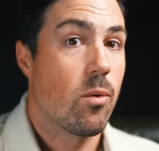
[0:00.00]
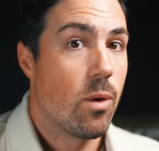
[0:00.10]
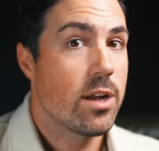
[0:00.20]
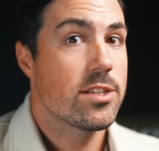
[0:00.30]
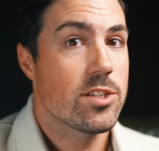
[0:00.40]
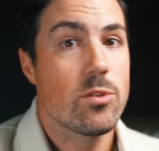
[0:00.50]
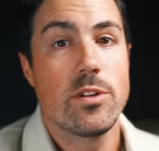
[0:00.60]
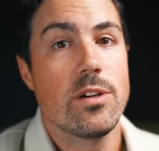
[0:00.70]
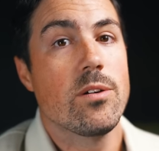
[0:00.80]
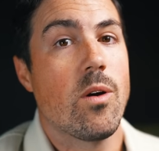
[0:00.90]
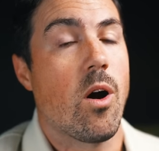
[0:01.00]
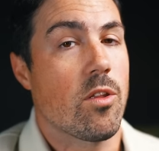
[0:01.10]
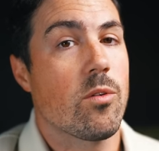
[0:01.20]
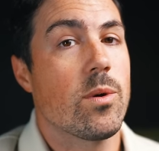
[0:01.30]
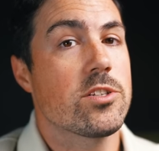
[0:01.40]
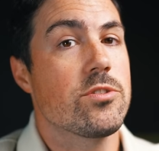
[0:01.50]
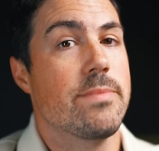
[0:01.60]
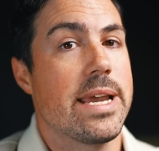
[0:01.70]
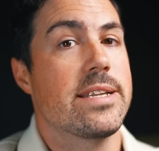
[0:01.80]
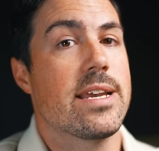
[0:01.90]
the ones who do are the ones who
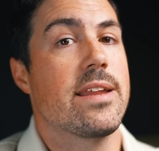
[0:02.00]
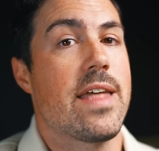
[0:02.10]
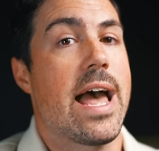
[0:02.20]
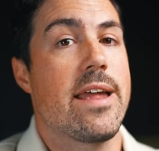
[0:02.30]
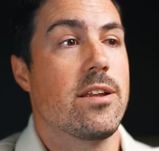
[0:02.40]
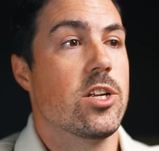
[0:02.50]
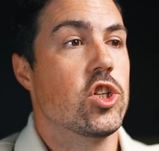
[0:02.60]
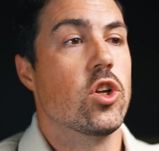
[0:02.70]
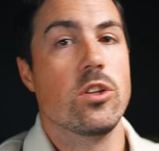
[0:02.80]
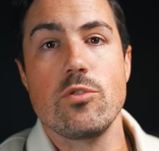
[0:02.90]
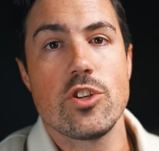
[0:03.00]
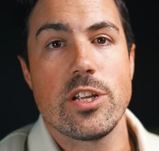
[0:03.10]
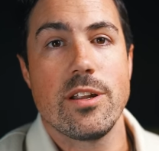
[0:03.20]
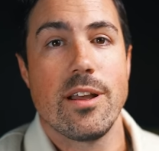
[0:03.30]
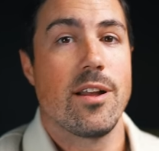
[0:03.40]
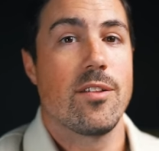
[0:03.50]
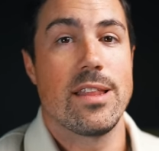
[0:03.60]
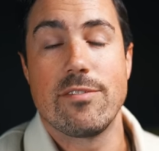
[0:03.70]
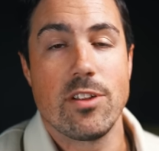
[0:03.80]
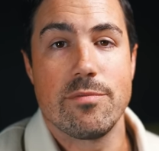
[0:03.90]
maintain that delusion
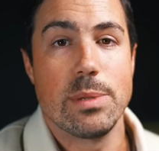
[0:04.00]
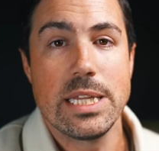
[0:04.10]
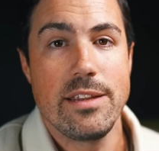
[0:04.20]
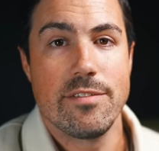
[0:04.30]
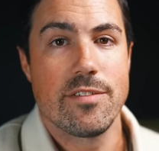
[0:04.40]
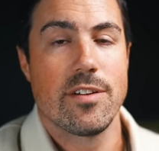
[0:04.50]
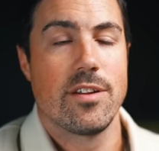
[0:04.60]
level of belief.